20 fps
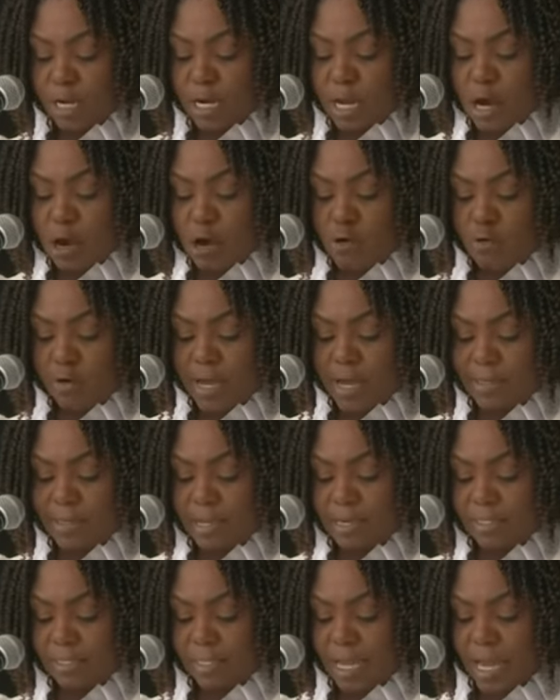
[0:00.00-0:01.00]
through
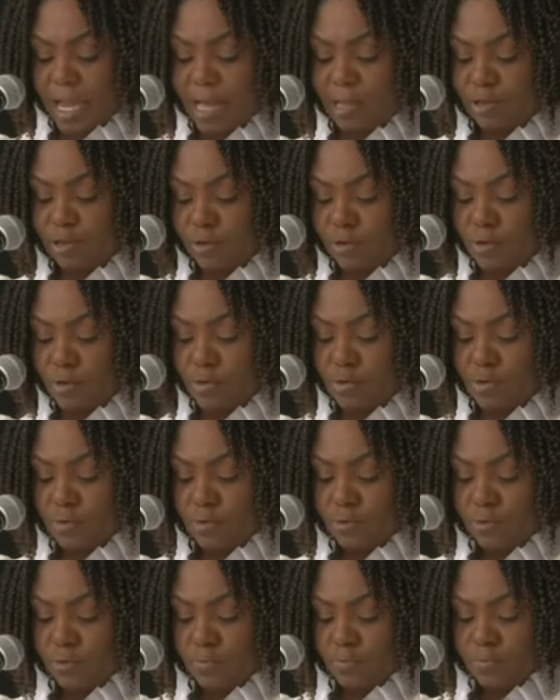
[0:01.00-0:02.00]
the play
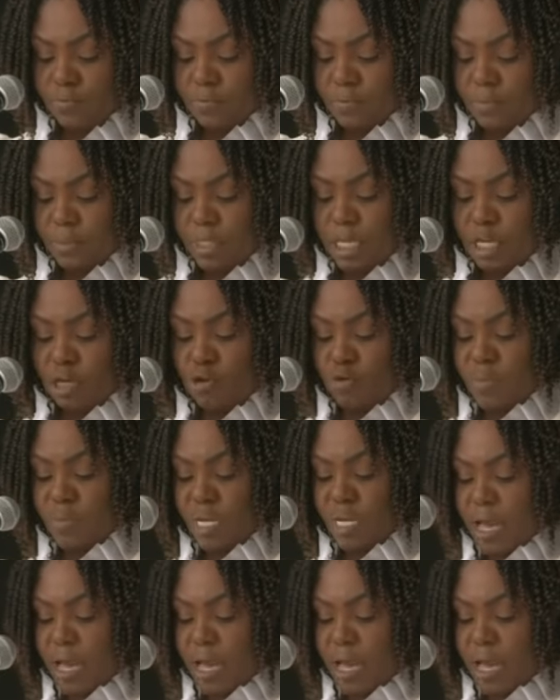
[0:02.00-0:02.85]
called